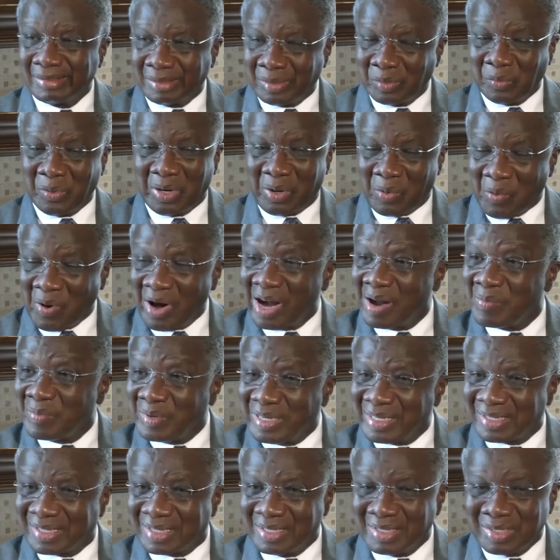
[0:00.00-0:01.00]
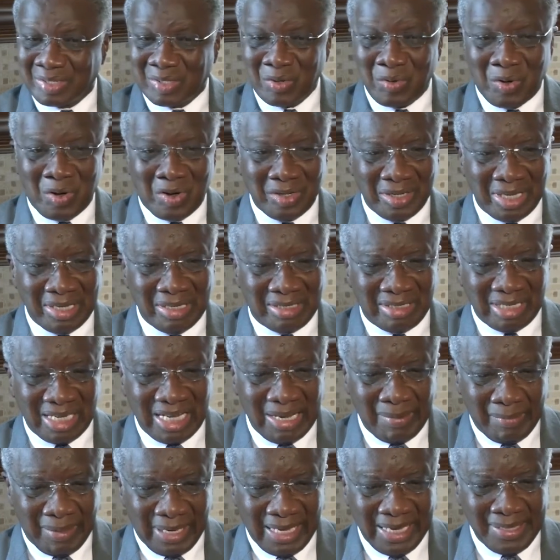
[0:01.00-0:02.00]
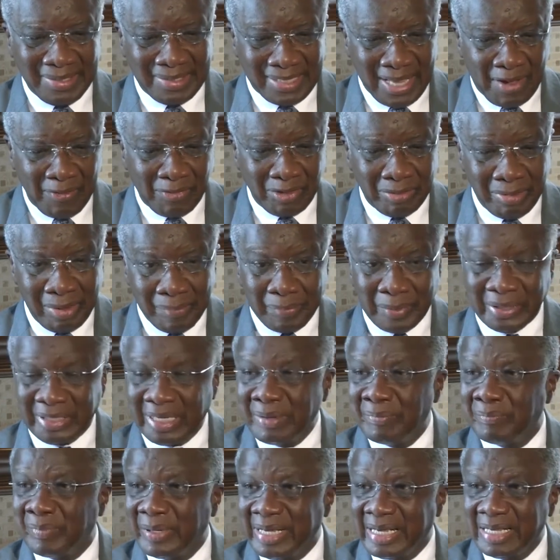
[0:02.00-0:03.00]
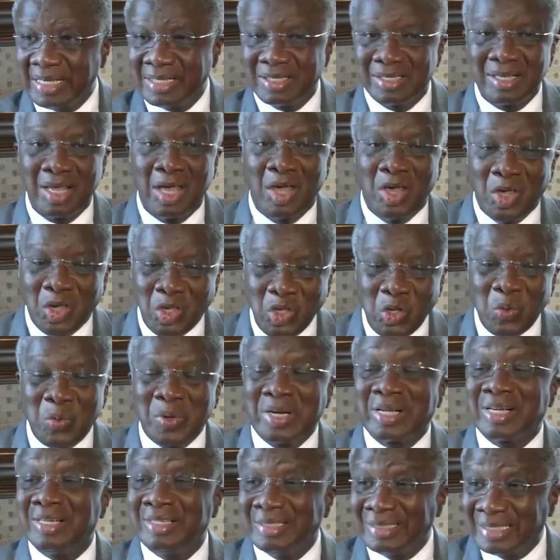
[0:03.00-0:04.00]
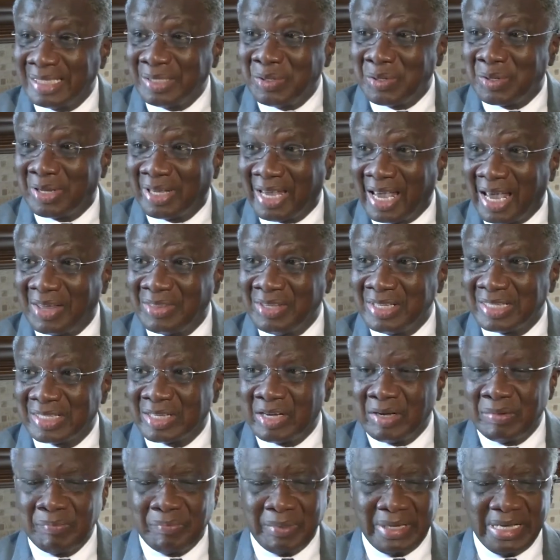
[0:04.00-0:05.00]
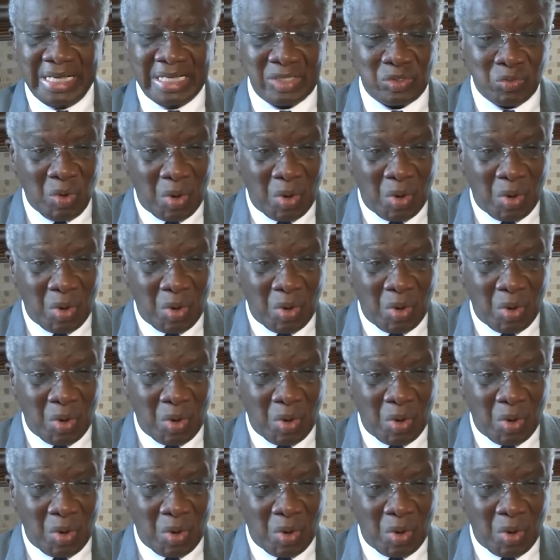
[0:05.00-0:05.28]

requirements and so on, and timelines have to be put in place, you will continue to get these complaints.